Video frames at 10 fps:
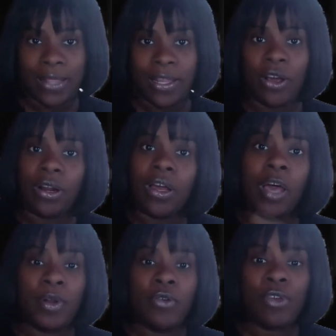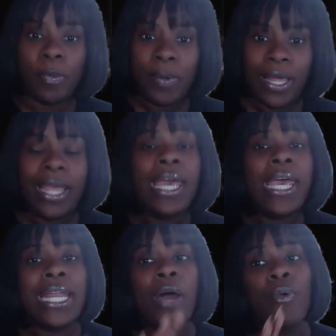They're gonna come on the replay,
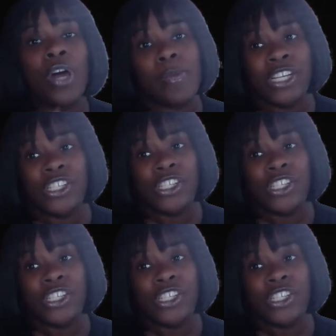and I want to make sure